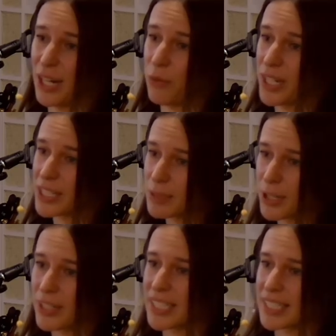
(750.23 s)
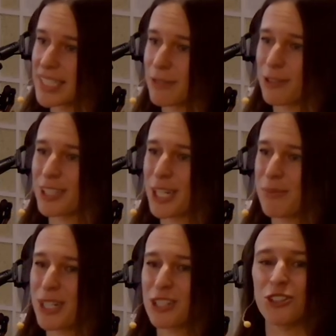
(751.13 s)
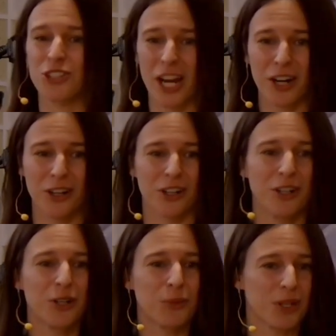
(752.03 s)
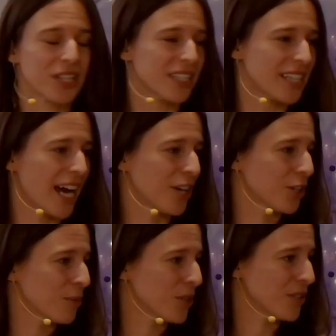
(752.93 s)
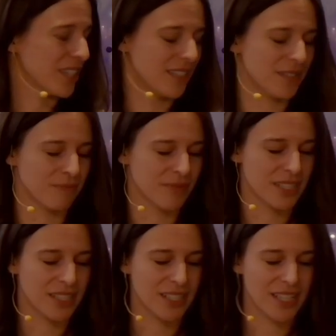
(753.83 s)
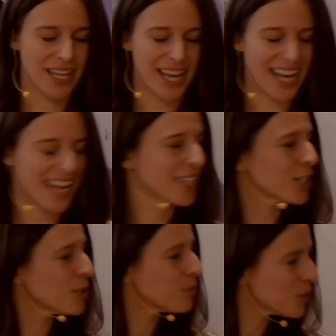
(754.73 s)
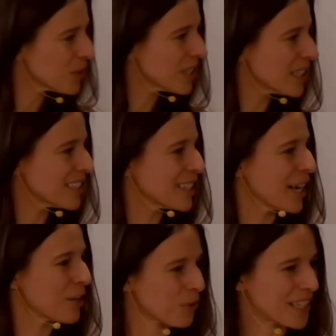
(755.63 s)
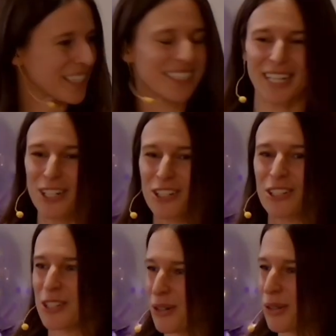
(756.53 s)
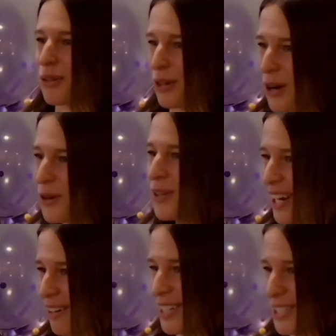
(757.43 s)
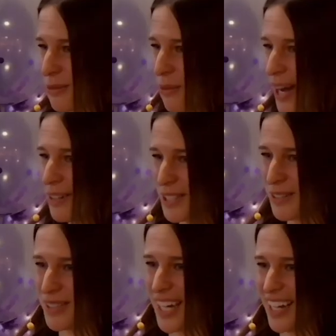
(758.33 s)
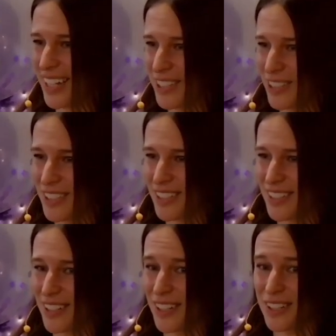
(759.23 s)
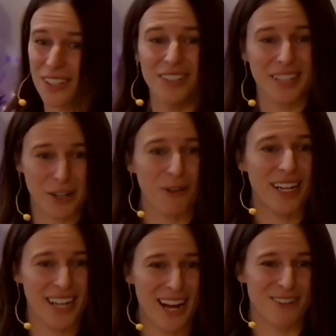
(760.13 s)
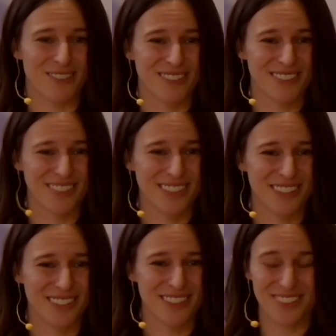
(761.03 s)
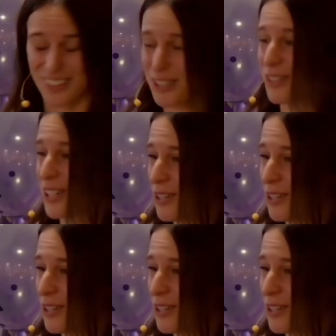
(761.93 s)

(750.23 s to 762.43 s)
we experience differently but share with the entire community. And then communities and organizations go through their own eras as well, don't they? Like right now, Unity of